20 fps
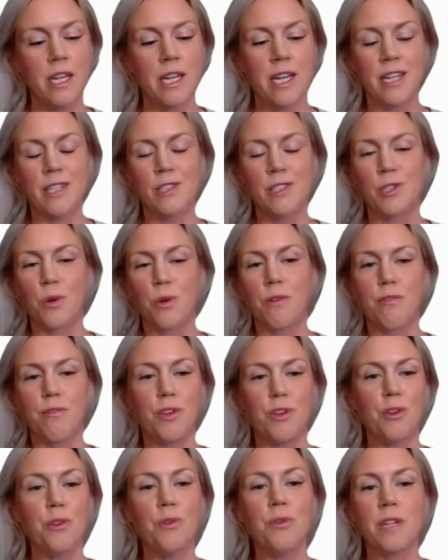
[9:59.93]
And so if
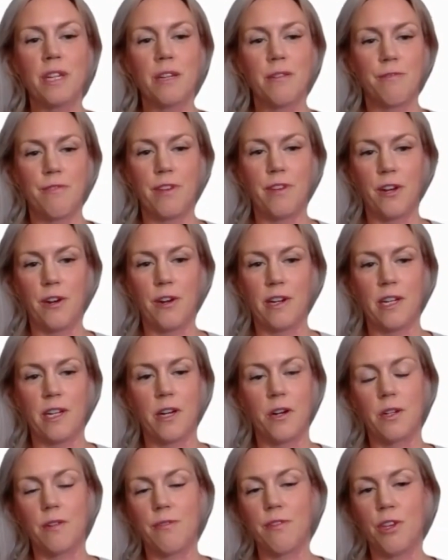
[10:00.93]
you can figure it
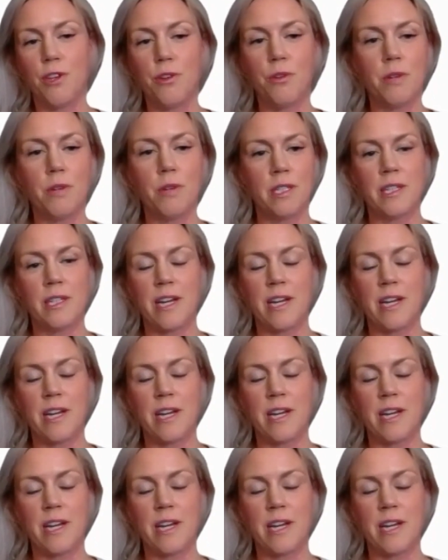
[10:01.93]
out, if you can